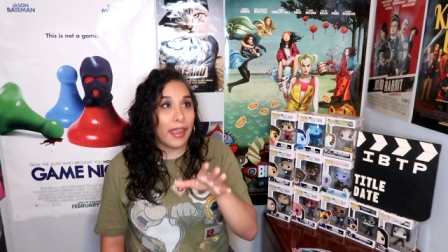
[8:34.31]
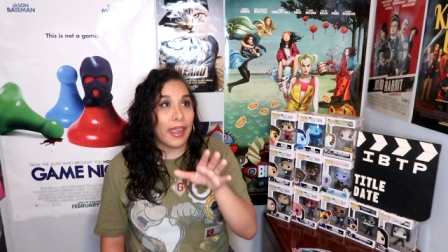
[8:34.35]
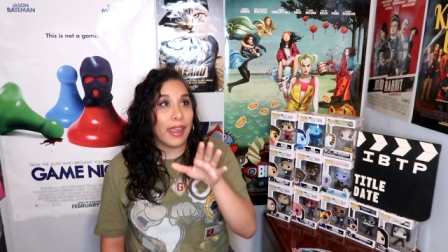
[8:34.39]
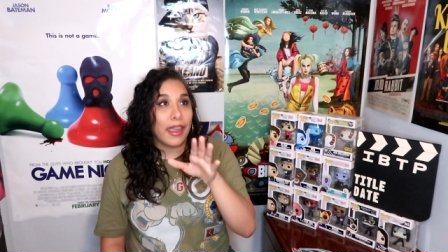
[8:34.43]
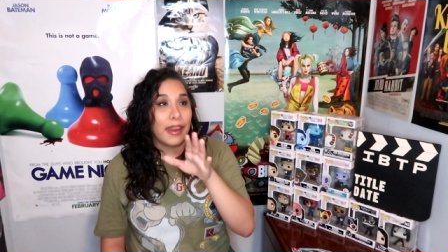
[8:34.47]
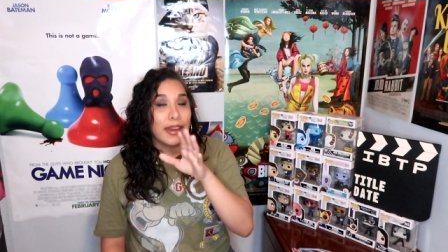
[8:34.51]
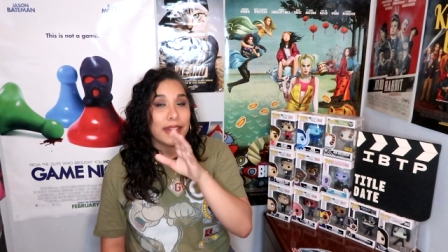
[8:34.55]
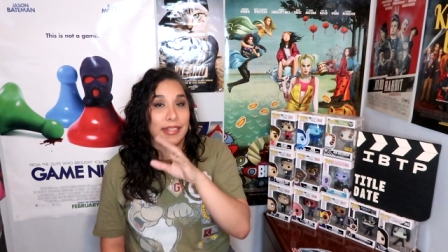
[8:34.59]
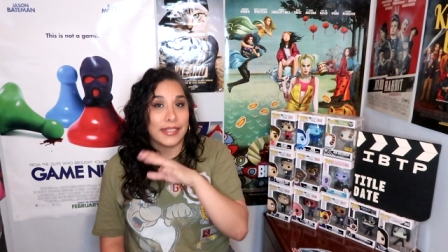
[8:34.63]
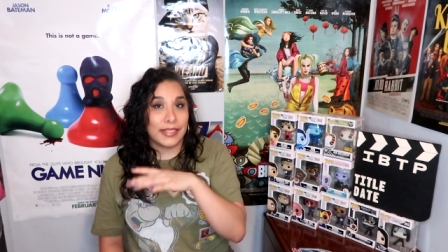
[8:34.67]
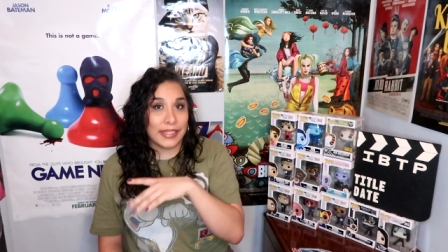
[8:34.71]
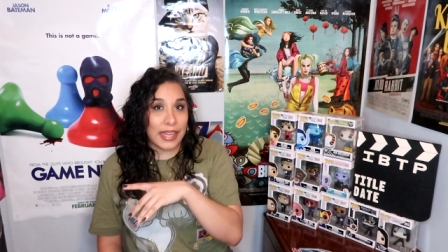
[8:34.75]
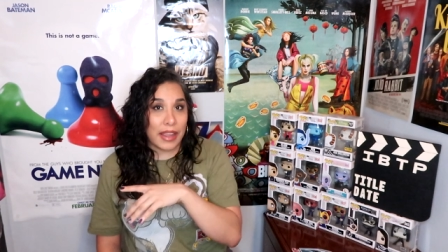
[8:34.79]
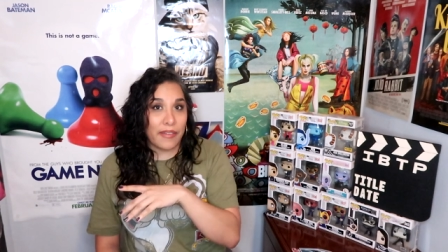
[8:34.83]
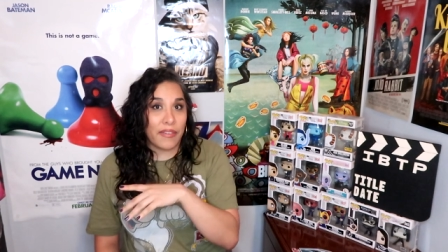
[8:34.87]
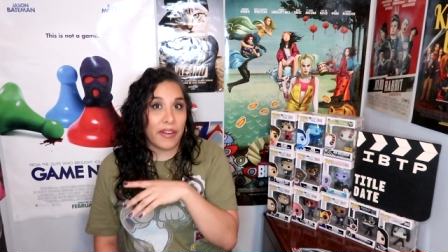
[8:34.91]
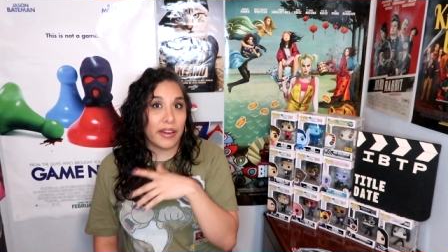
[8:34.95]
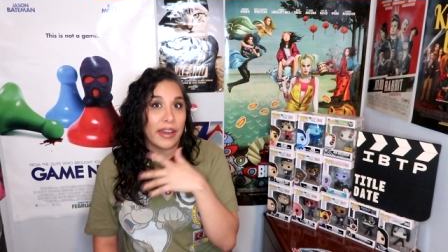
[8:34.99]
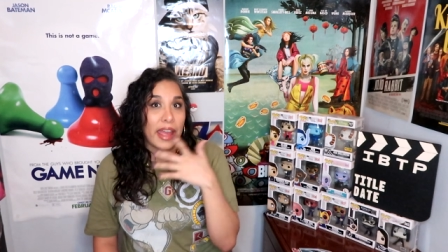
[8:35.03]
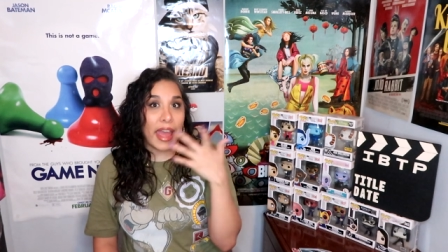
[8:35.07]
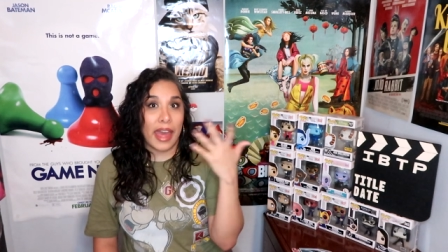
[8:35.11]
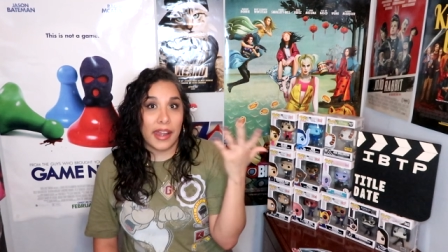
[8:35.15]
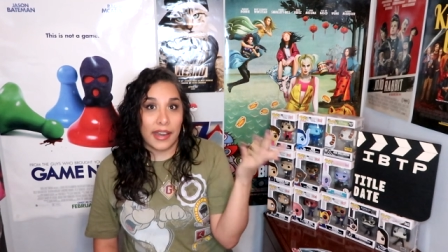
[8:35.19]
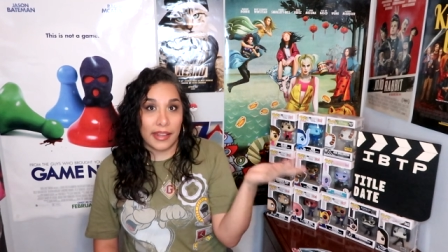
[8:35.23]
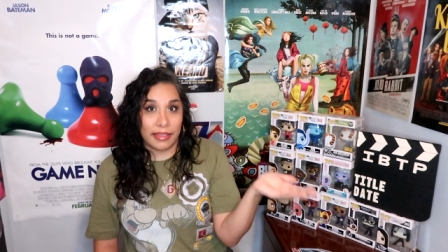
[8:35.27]
and
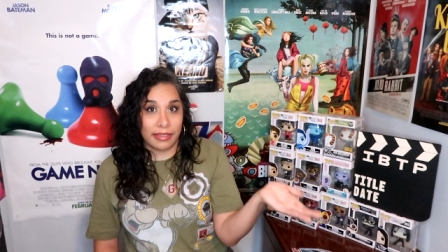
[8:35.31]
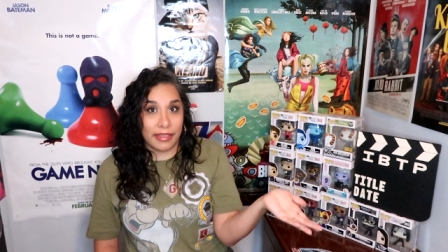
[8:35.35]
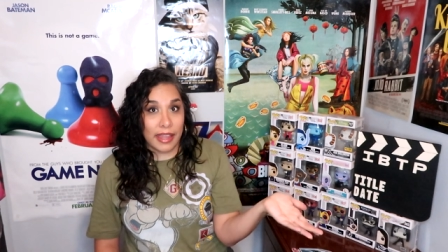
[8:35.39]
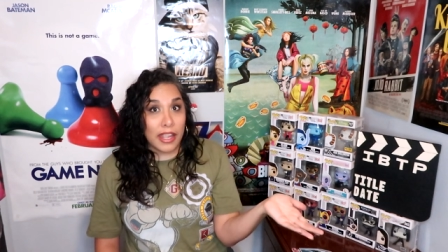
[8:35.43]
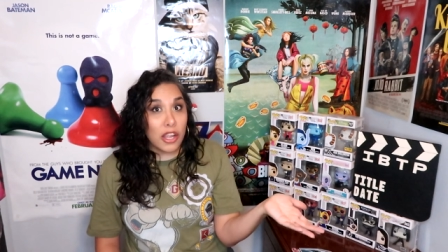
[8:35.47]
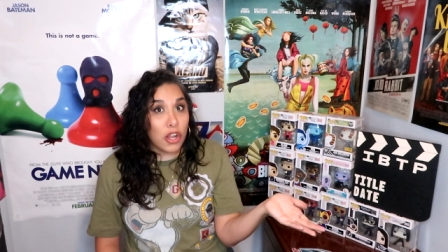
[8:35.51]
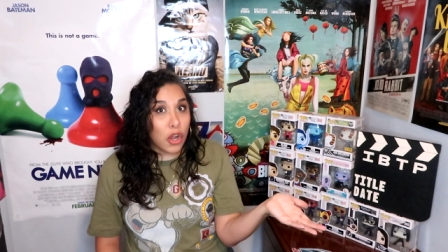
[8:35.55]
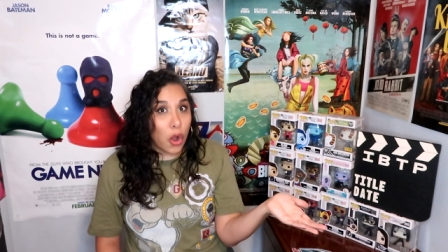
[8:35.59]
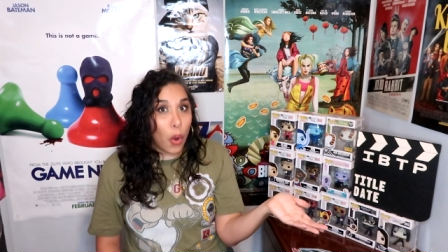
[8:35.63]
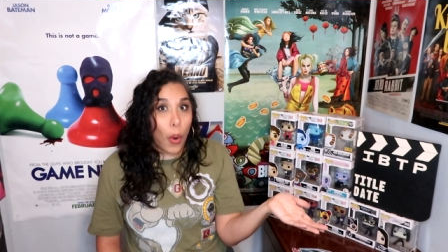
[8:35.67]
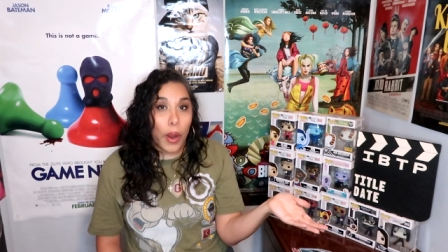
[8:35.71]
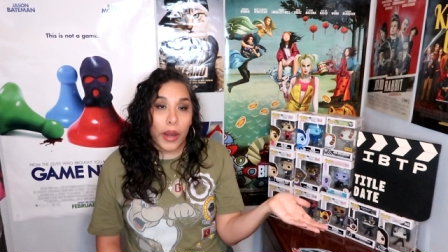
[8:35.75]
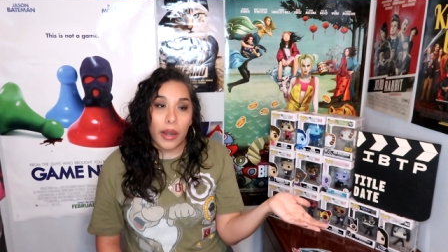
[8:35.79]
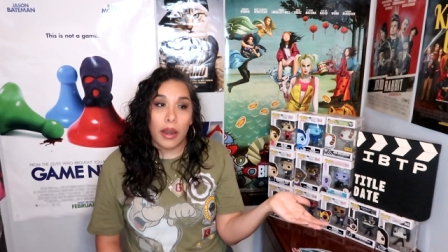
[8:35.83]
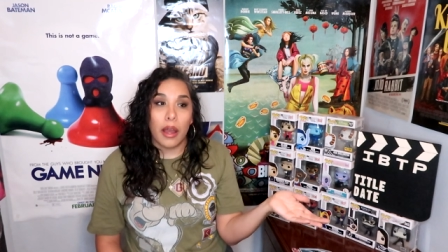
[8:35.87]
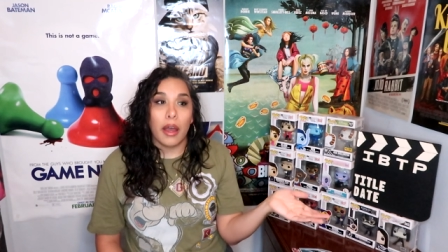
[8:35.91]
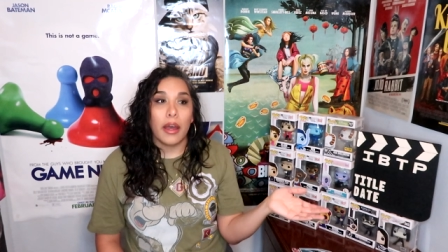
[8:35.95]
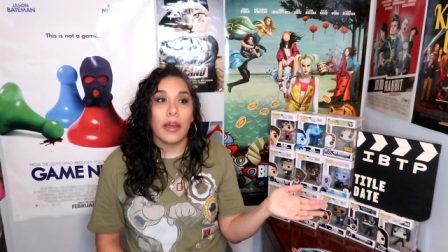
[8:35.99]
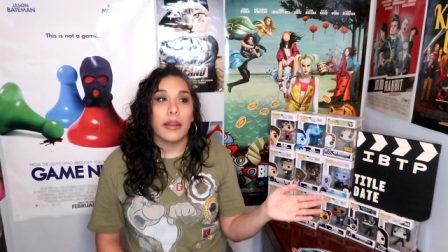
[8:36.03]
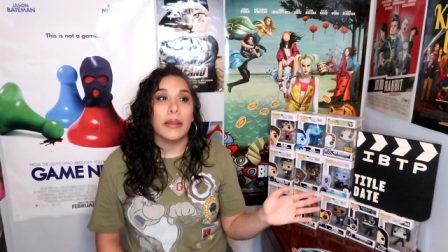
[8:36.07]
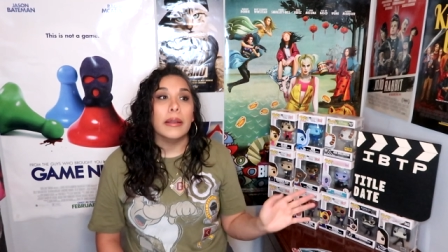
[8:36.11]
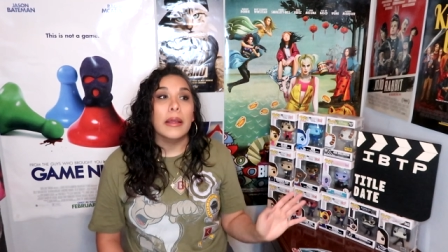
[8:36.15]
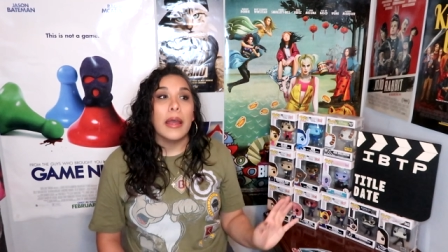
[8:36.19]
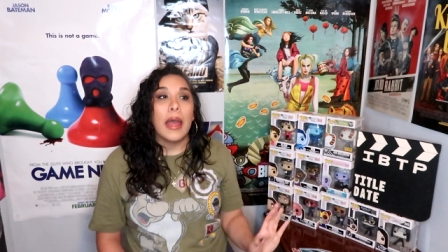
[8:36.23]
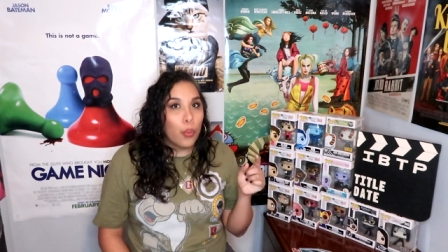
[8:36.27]
Esteban had a thing going
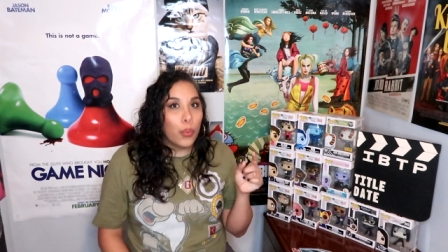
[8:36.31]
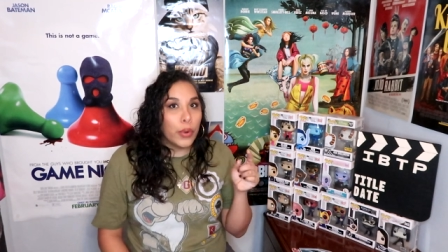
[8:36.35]
on.